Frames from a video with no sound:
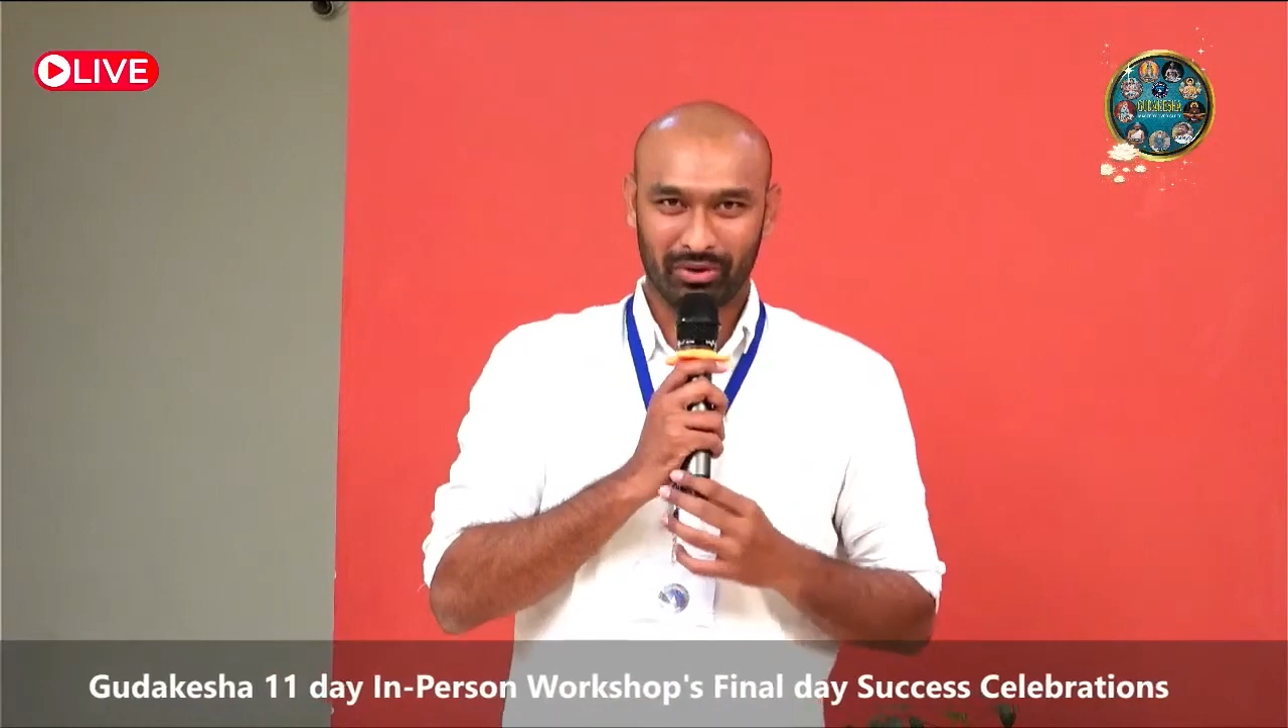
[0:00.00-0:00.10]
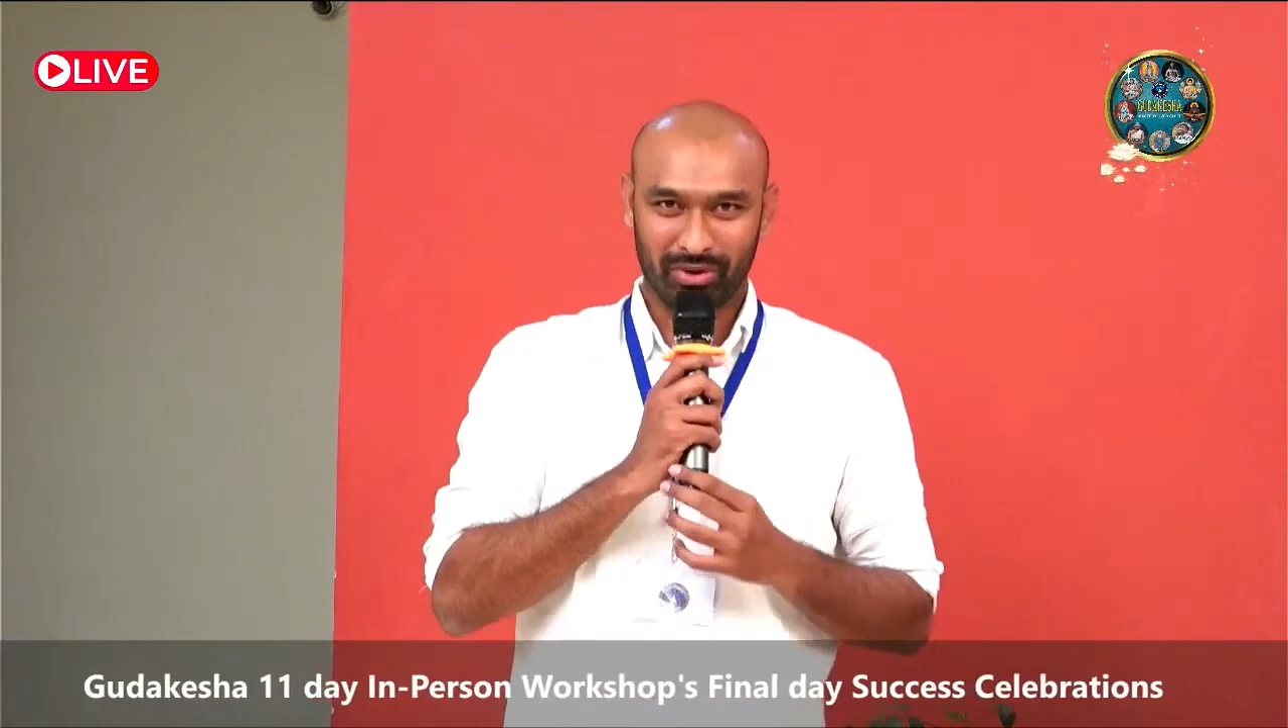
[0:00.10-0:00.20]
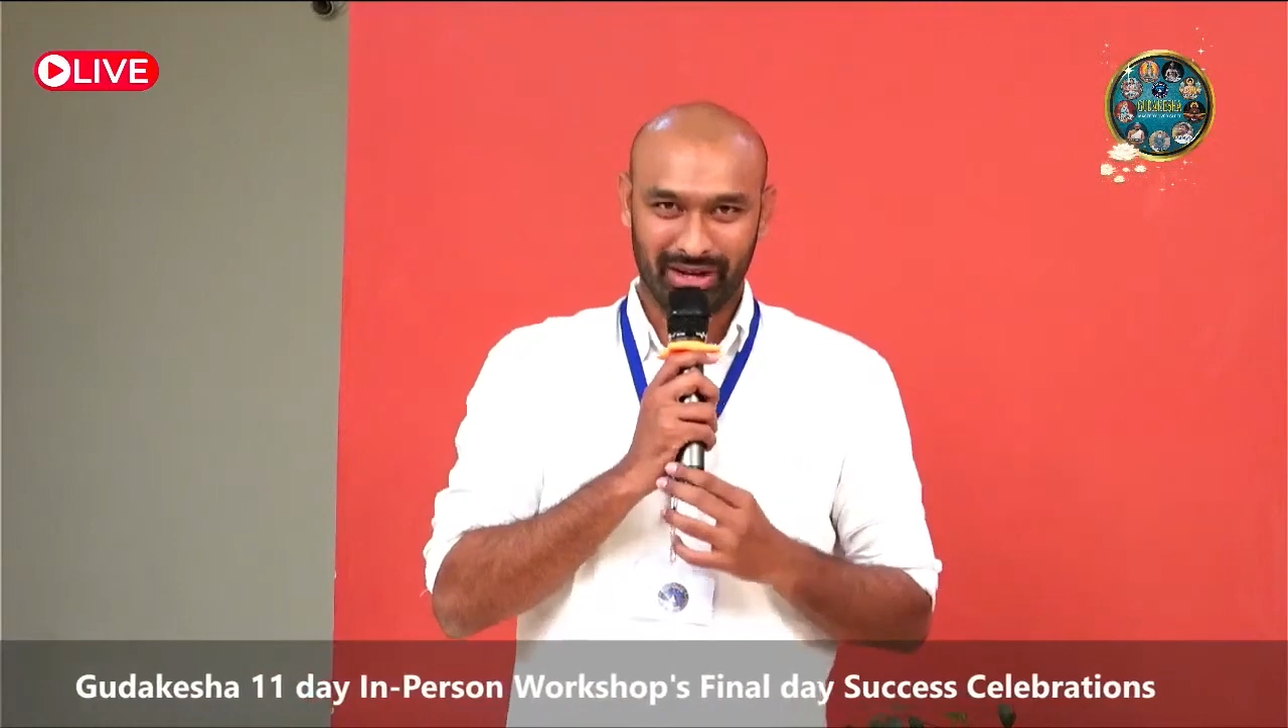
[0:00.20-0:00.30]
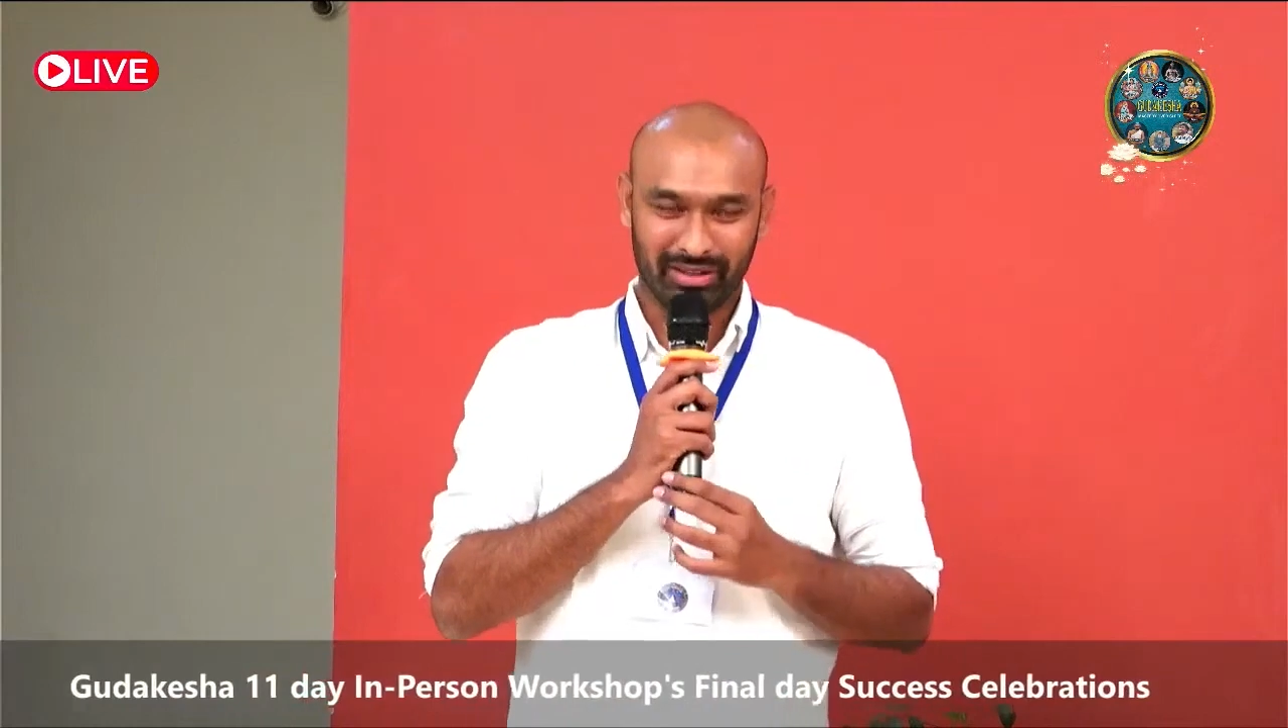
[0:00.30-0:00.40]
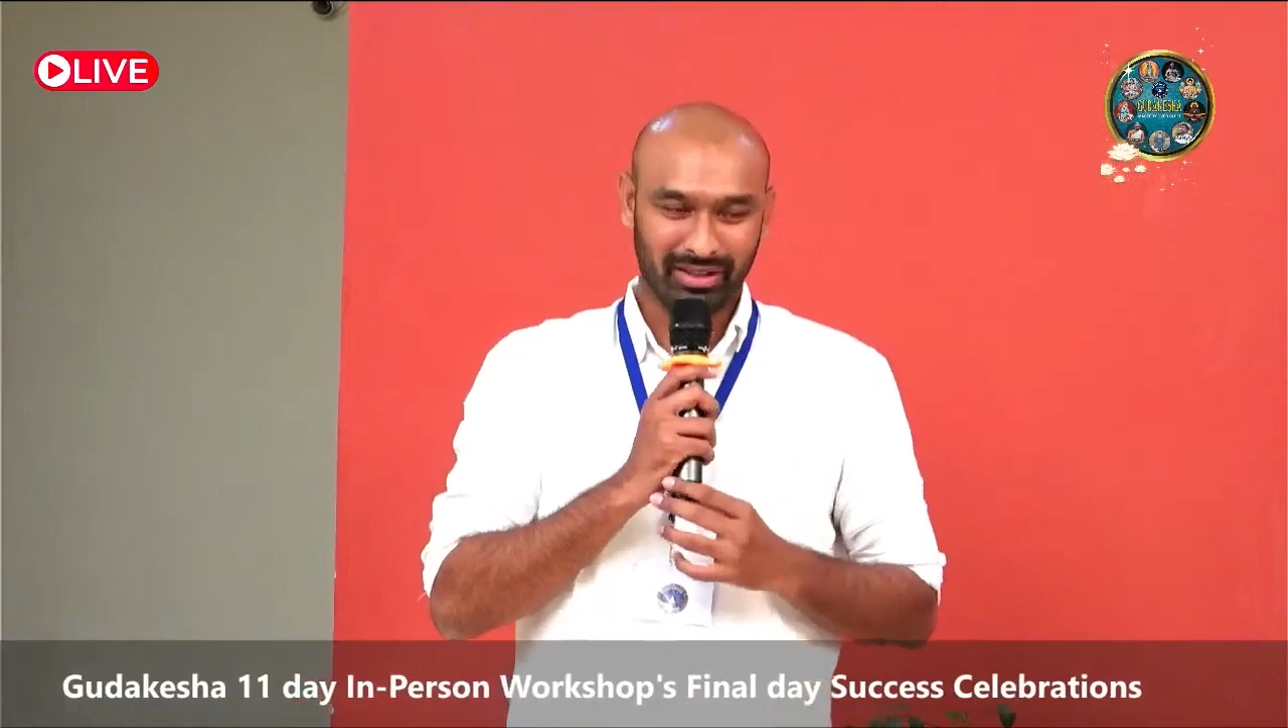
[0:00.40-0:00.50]

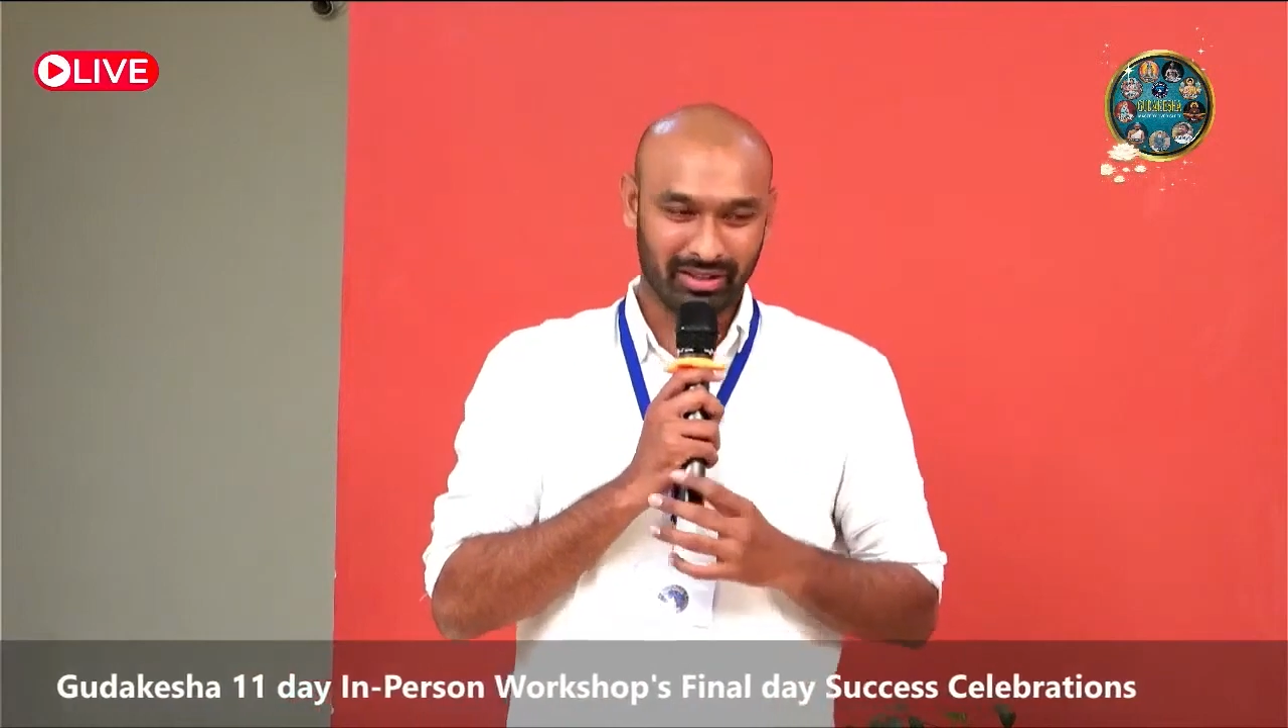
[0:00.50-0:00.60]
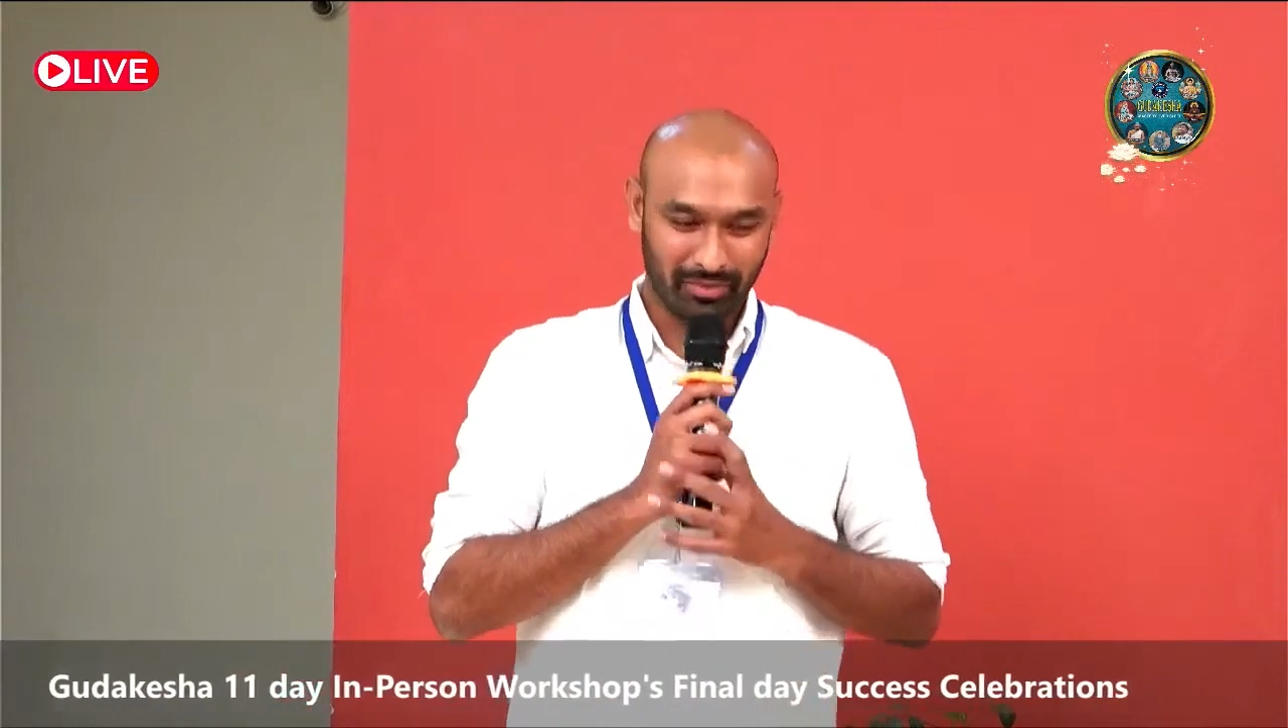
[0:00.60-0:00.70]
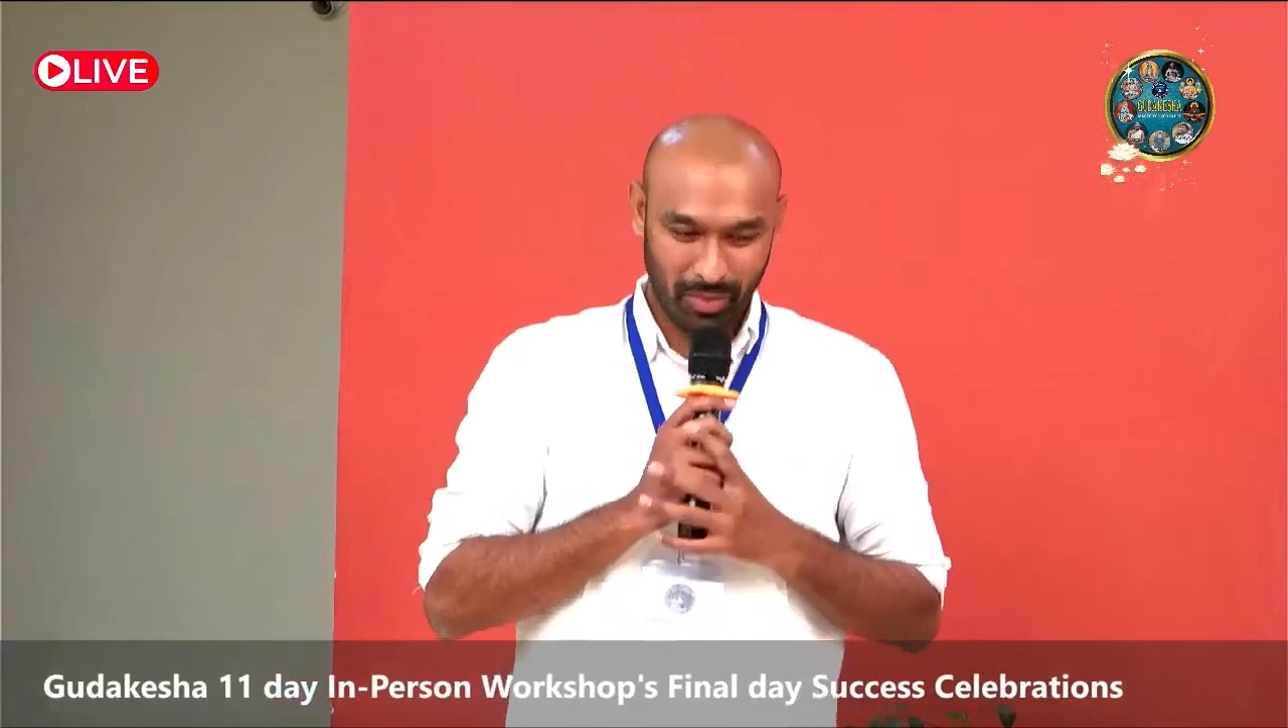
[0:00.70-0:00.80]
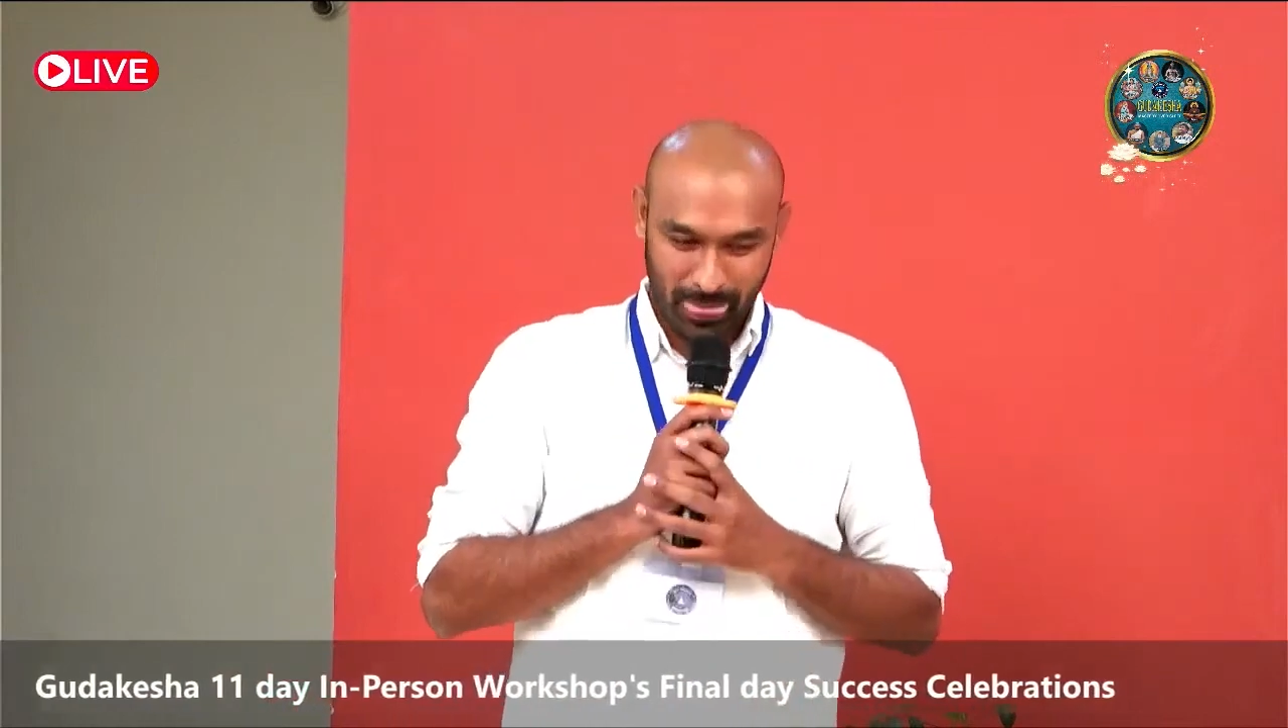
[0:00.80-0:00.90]
right here.